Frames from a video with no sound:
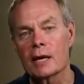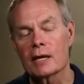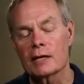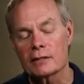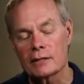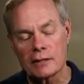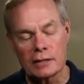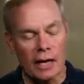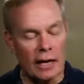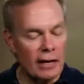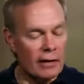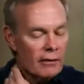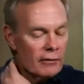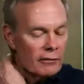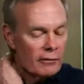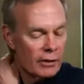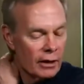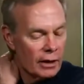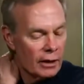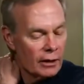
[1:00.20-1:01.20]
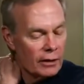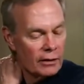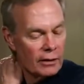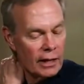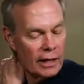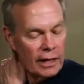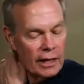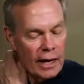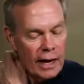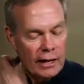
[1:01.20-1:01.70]
my staff,
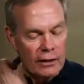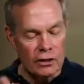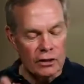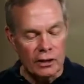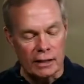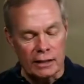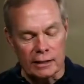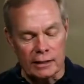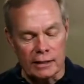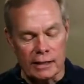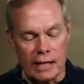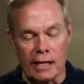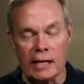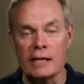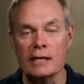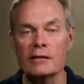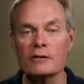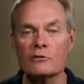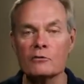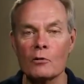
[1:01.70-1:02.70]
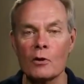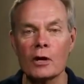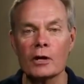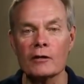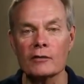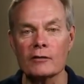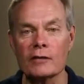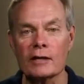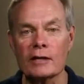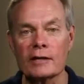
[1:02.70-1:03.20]
they actually teased one
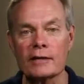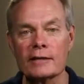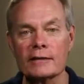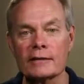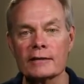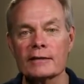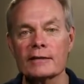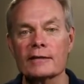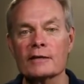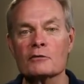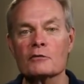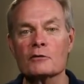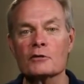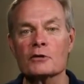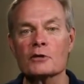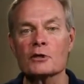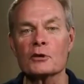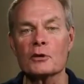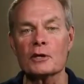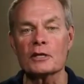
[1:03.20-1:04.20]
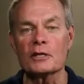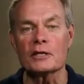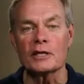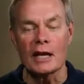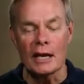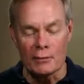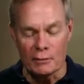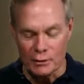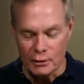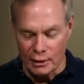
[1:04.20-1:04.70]
of these, that this was the question
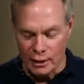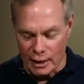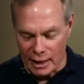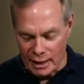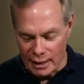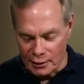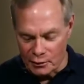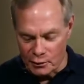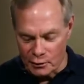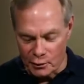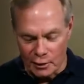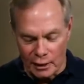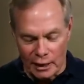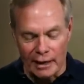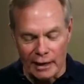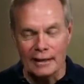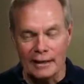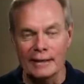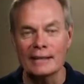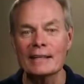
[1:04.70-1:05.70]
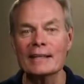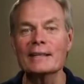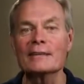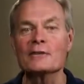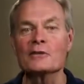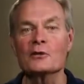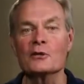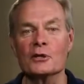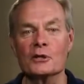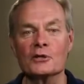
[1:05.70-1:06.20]
I was going to answer, and I didn't
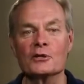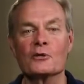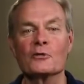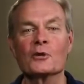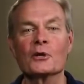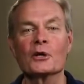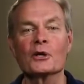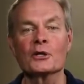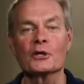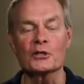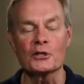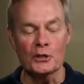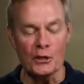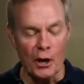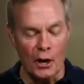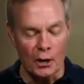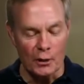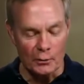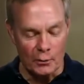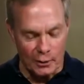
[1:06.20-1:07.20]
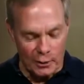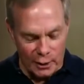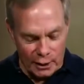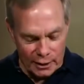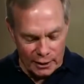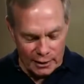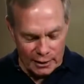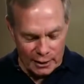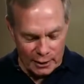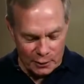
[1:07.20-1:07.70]
get to it. So we're going to start with
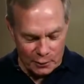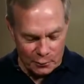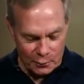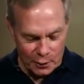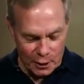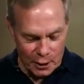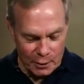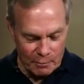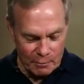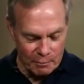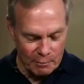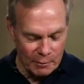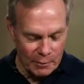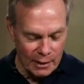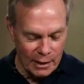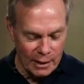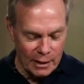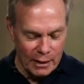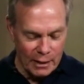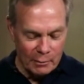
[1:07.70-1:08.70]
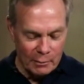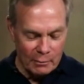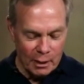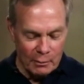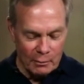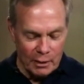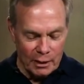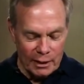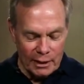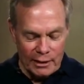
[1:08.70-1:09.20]
it this week.
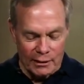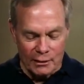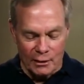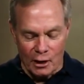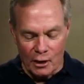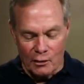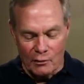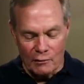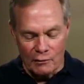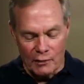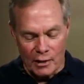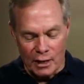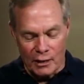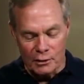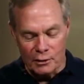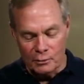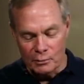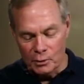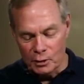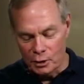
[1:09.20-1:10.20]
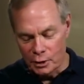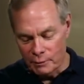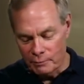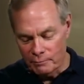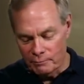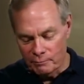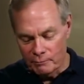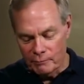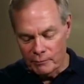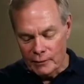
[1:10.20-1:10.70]
But Melissa on Facebook
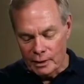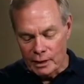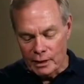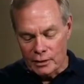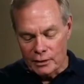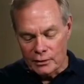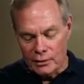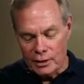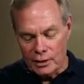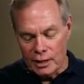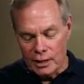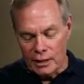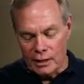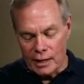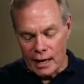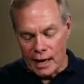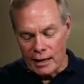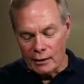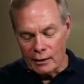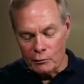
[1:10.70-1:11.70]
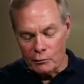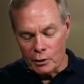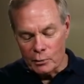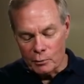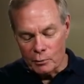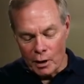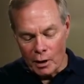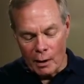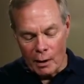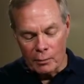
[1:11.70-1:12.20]
said, how do we
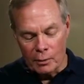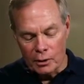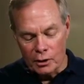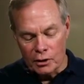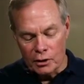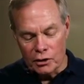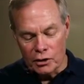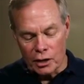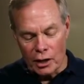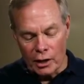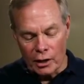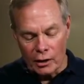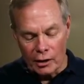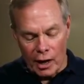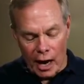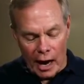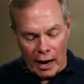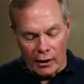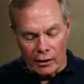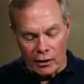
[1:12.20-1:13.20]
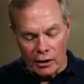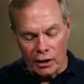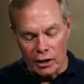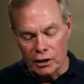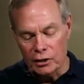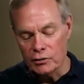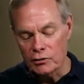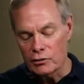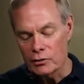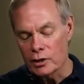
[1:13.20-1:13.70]
properly share our
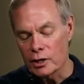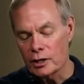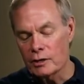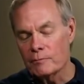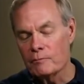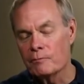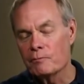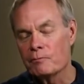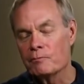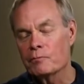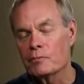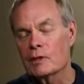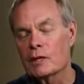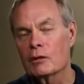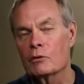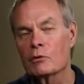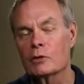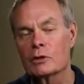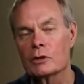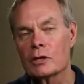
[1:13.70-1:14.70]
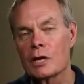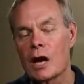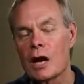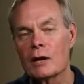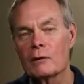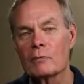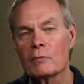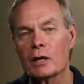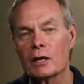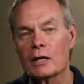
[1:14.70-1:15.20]
country with
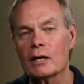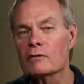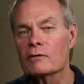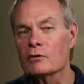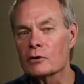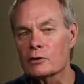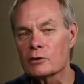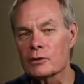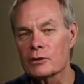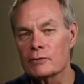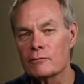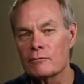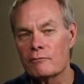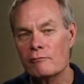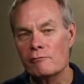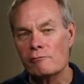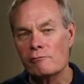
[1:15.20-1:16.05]
non-believers?